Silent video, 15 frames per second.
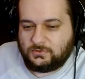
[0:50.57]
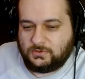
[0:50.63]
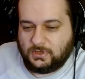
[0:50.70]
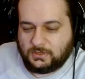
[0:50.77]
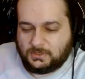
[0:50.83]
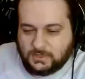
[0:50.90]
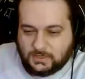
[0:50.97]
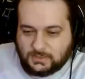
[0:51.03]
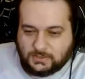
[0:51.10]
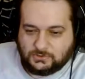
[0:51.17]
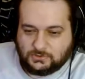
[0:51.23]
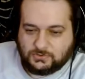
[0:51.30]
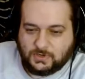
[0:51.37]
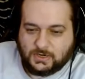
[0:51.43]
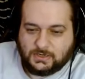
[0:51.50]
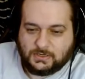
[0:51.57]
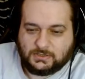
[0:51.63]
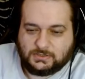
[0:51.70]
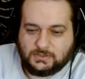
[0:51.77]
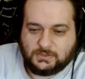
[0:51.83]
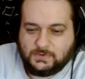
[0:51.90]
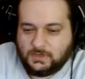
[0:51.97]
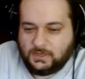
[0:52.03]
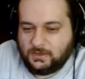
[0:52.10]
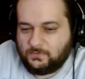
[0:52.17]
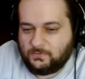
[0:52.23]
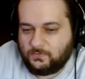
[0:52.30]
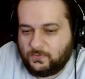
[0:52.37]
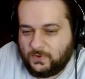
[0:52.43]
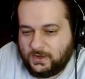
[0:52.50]
looks like they're trying to
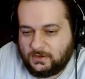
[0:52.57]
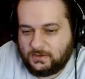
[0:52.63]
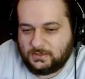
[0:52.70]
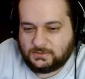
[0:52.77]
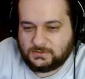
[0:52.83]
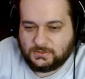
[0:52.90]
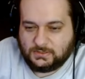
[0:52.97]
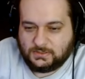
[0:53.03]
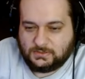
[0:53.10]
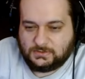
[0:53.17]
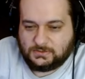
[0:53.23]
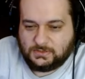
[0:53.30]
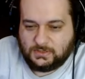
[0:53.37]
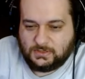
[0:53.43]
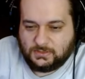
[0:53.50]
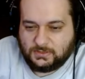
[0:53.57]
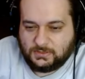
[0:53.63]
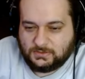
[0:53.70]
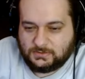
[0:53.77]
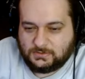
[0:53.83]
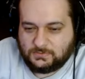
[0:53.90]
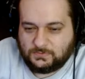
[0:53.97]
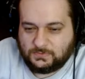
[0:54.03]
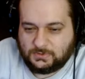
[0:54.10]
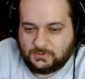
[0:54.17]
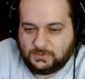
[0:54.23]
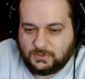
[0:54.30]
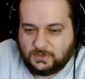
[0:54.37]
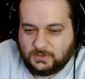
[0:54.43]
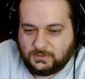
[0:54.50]
simulate weightlessness in this with
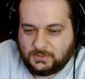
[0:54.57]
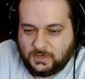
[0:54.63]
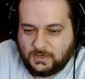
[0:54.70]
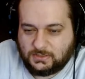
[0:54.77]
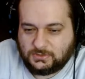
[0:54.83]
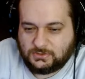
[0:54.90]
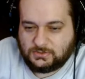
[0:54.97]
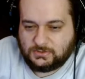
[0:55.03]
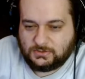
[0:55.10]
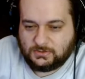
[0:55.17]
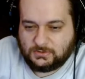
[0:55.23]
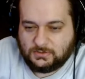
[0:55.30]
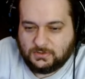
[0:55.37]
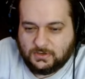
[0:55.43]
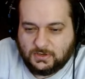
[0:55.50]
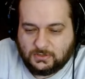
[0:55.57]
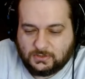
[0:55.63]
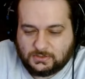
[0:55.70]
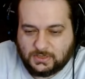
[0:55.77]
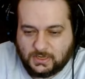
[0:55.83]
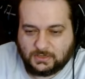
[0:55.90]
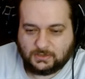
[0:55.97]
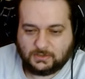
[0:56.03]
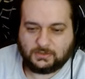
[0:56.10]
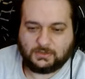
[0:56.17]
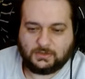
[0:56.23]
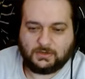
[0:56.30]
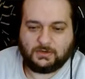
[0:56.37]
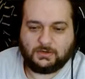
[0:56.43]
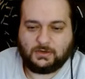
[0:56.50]
attached to. Looks like the
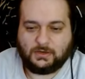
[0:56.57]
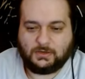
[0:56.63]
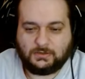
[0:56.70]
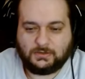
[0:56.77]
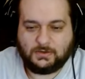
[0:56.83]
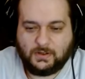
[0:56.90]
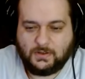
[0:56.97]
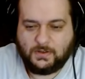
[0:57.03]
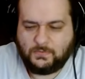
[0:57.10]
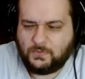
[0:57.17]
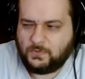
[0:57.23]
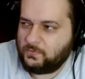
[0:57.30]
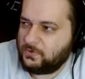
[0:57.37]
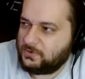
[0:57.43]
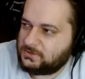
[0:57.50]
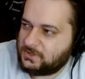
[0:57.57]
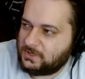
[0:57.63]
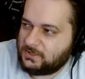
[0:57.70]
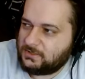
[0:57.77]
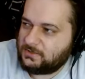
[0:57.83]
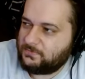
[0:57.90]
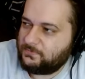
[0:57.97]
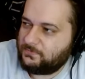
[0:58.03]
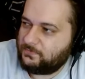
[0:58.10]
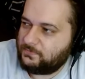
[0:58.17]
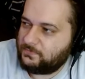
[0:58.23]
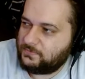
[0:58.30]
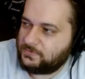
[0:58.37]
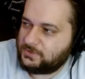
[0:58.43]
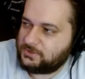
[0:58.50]
thing that what's that
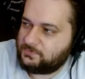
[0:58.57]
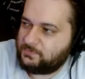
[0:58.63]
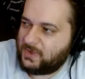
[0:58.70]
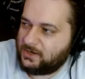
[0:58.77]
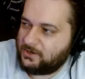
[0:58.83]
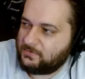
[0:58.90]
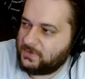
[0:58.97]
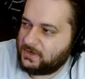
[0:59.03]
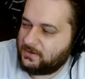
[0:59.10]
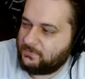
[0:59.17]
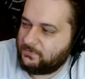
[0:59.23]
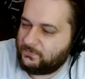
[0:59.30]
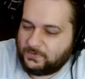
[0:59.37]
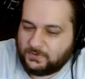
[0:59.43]
Spider-Man